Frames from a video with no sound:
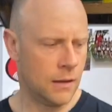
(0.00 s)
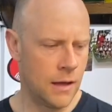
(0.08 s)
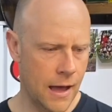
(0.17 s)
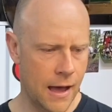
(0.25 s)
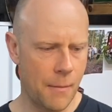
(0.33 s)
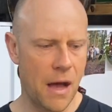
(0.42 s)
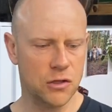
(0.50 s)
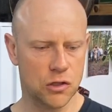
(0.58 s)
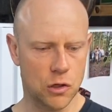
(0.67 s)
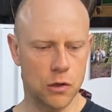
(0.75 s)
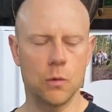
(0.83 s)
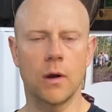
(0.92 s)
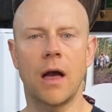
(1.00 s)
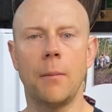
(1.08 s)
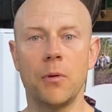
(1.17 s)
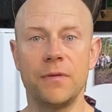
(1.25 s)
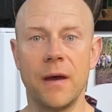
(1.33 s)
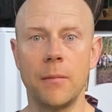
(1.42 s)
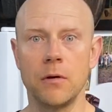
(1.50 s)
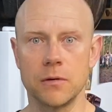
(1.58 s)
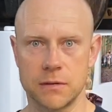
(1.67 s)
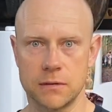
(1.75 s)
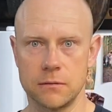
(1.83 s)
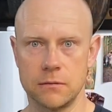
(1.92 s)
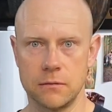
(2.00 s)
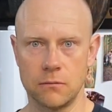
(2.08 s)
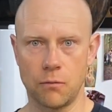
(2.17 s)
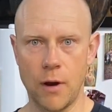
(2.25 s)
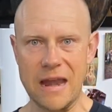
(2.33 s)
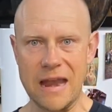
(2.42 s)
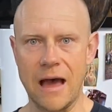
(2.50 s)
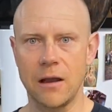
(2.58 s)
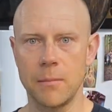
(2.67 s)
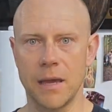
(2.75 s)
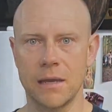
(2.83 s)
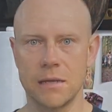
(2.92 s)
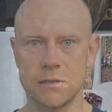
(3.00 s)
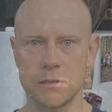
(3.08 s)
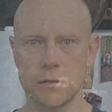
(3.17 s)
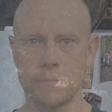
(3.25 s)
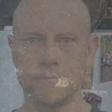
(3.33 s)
I'll show you a couple demos right now to make it easier.